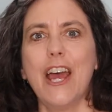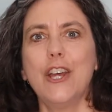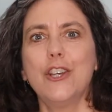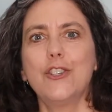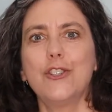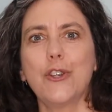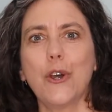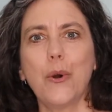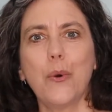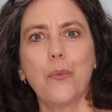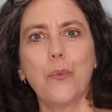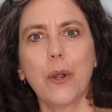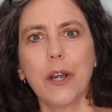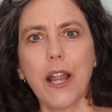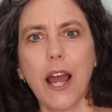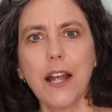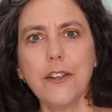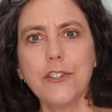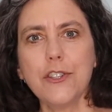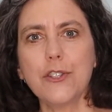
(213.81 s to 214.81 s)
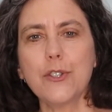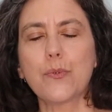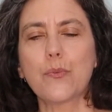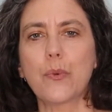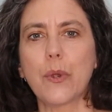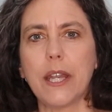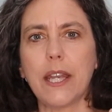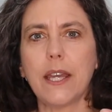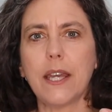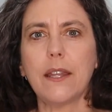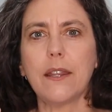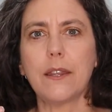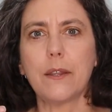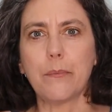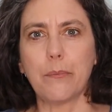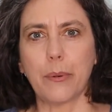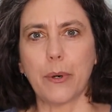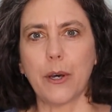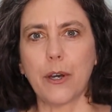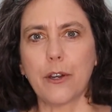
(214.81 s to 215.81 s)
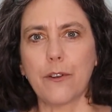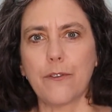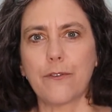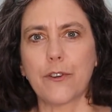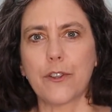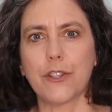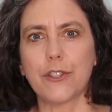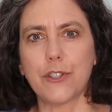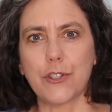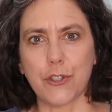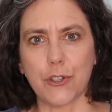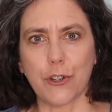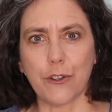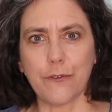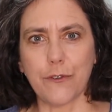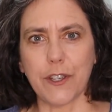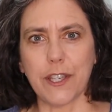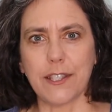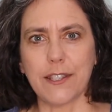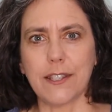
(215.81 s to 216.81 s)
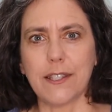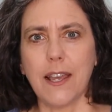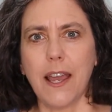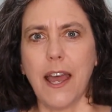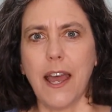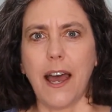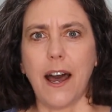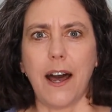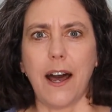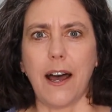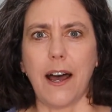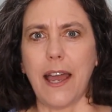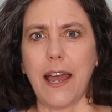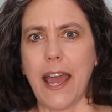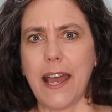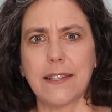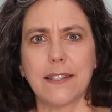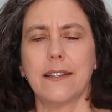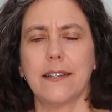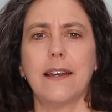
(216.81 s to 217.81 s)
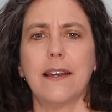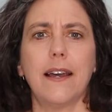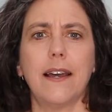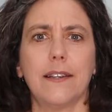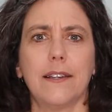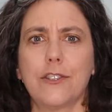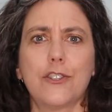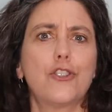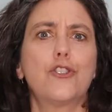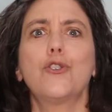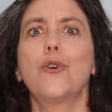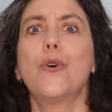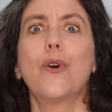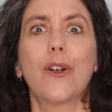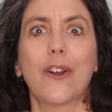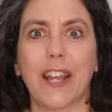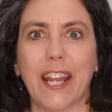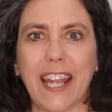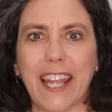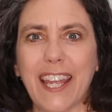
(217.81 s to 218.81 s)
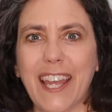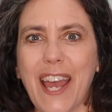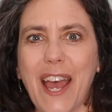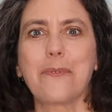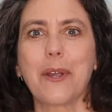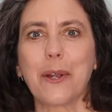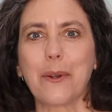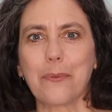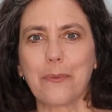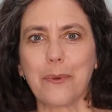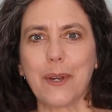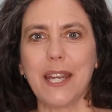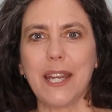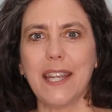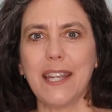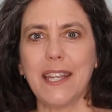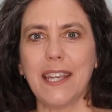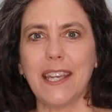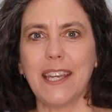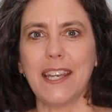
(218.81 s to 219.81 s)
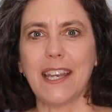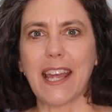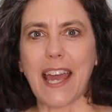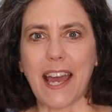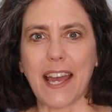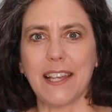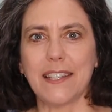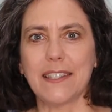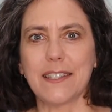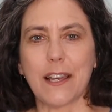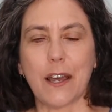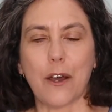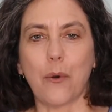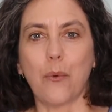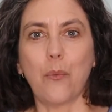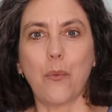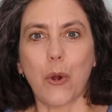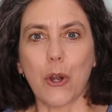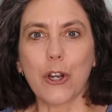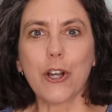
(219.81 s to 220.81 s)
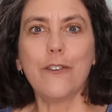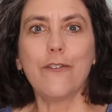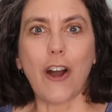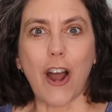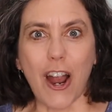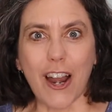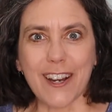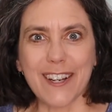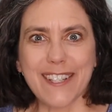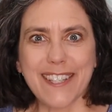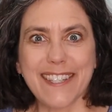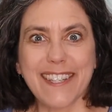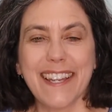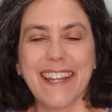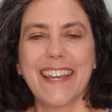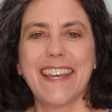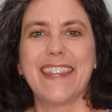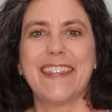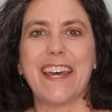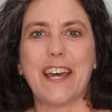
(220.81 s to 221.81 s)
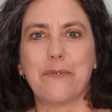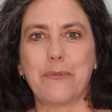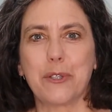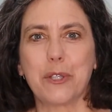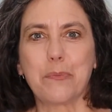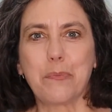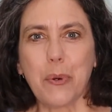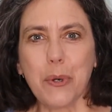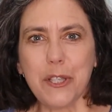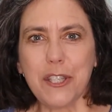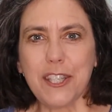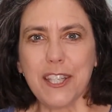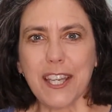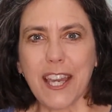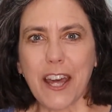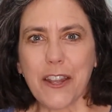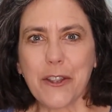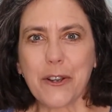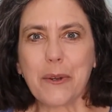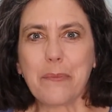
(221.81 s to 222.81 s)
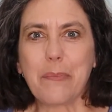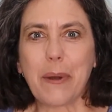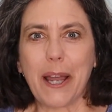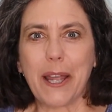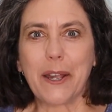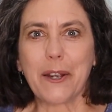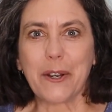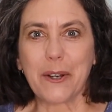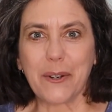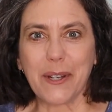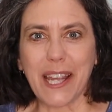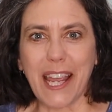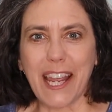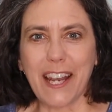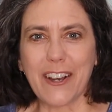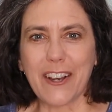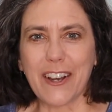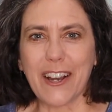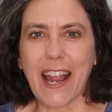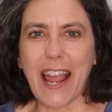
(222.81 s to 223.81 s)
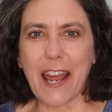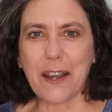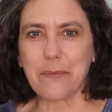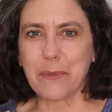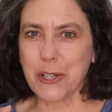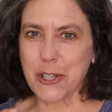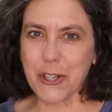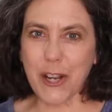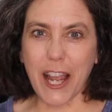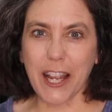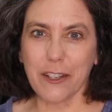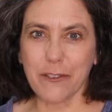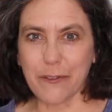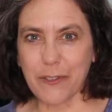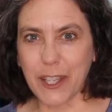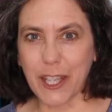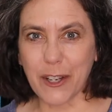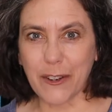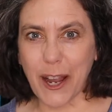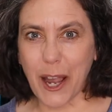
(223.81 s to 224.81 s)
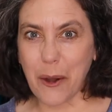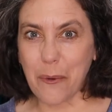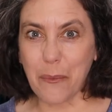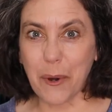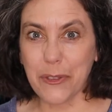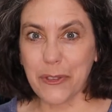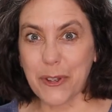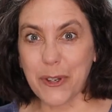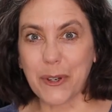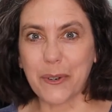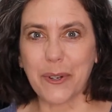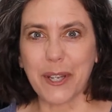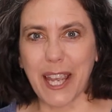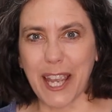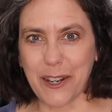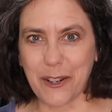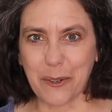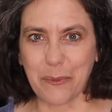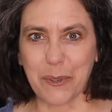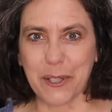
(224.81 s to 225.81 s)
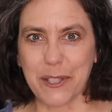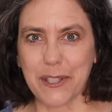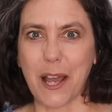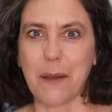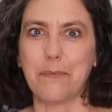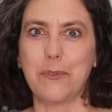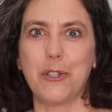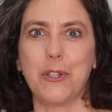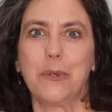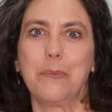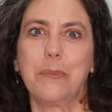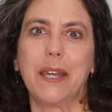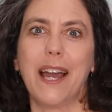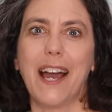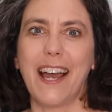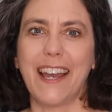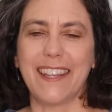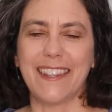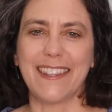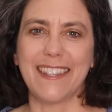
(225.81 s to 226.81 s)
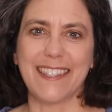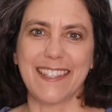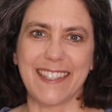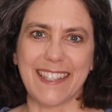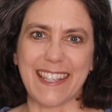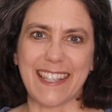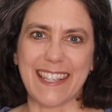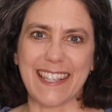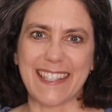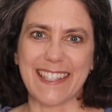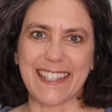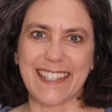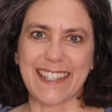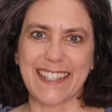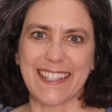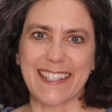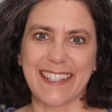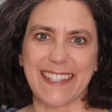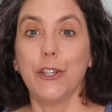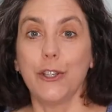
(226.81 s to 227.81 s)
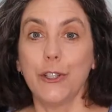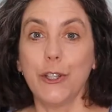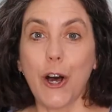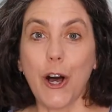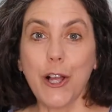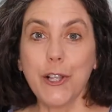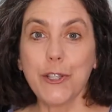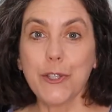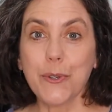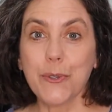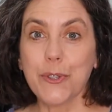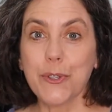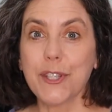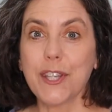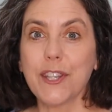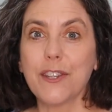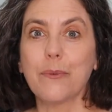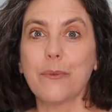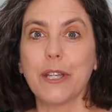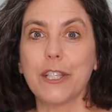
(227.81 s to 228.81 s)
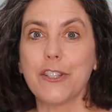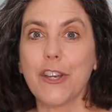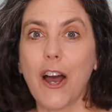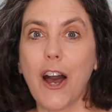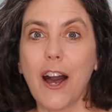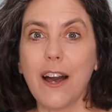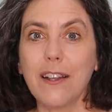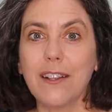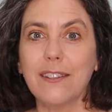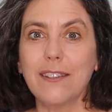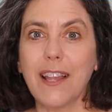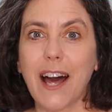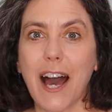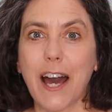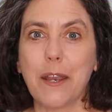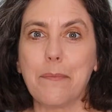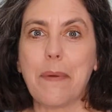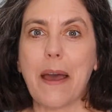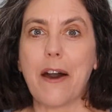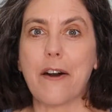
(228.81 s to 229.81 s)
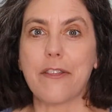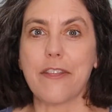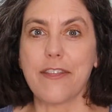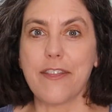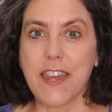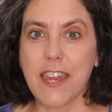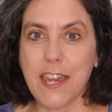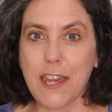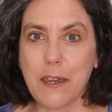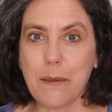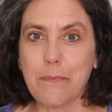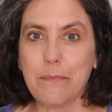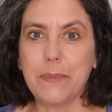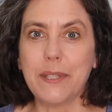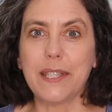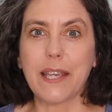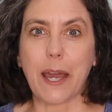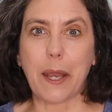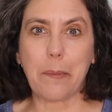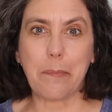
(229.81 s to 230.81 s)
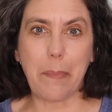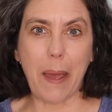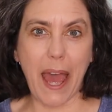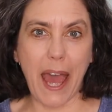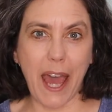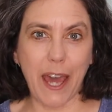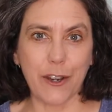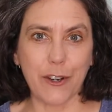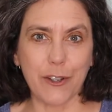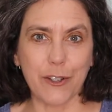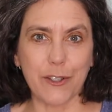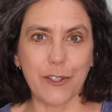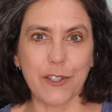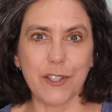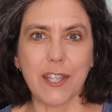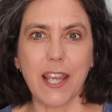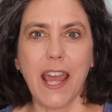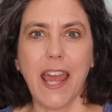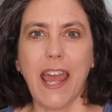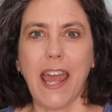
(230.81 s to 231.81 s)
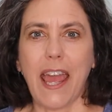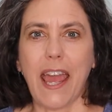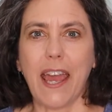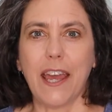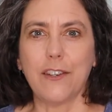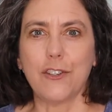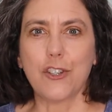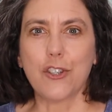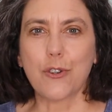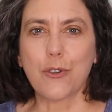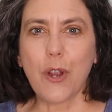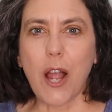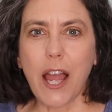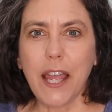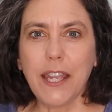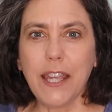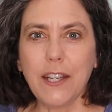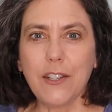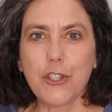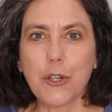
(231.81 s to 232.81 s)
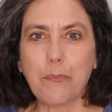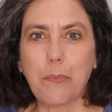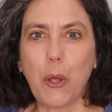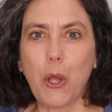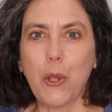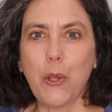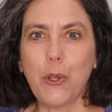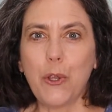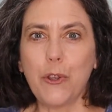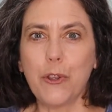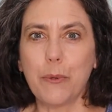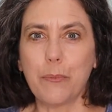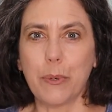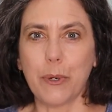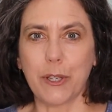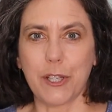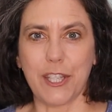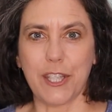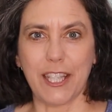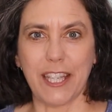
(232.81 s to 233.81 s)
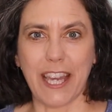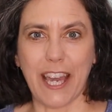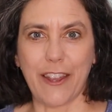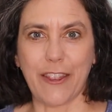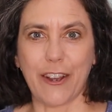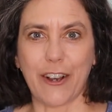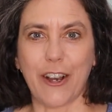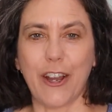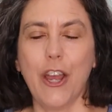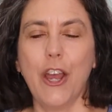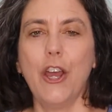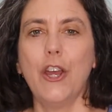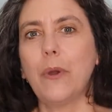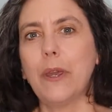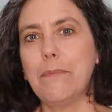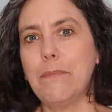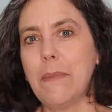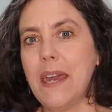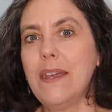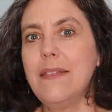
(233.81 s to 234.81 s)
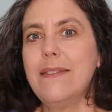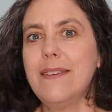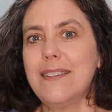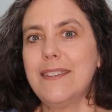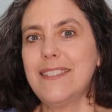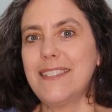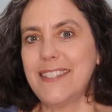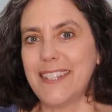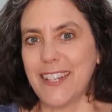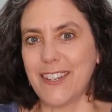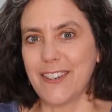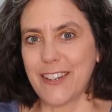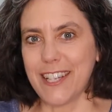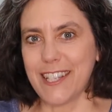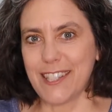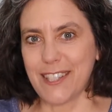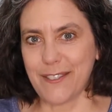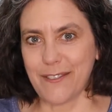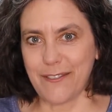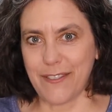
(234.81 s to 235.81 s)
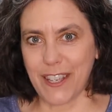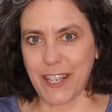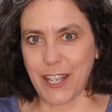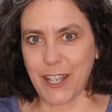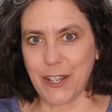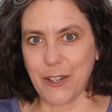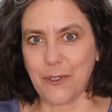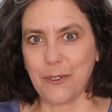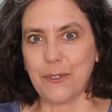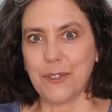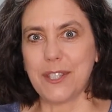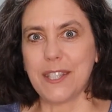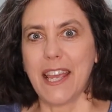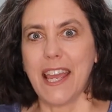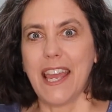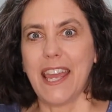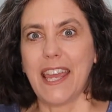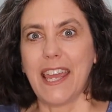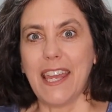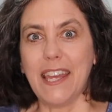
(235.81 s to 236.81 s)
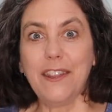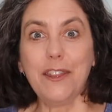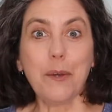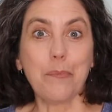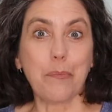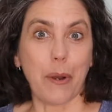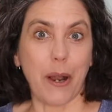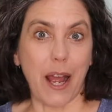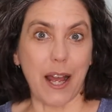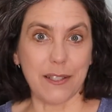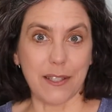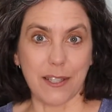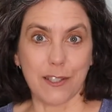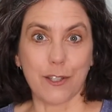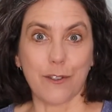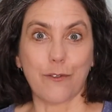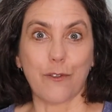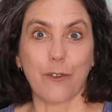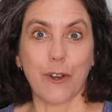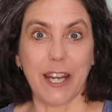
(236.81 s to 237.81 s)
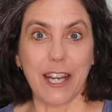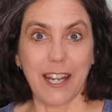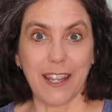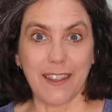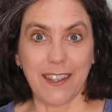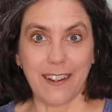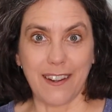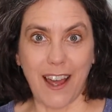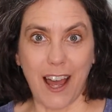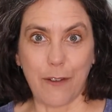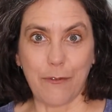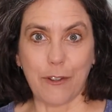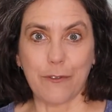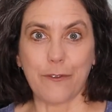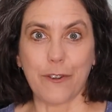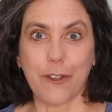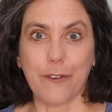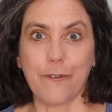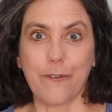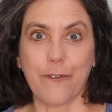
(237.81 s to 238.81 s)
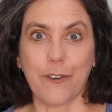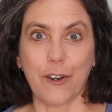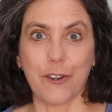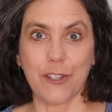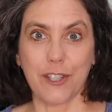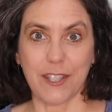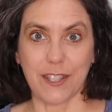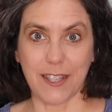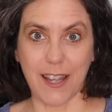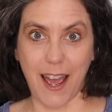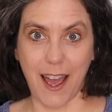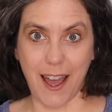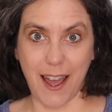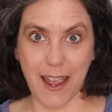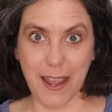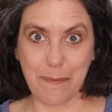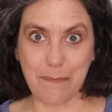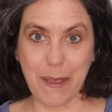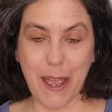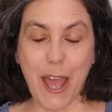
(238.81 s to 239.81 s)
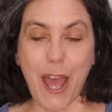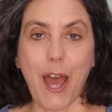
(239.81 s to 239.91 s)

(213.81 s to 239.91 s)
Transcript: So we're not just reading the book for the surface as a story. We're reading it as a work of art that was put together by a creator, and we're trying to figure out what the creator was up to behind the scenes. You'll also see that we talk a lot about themes and patterns and trying to pull the book together. We made this series of videos in the process of reading the novel for the first time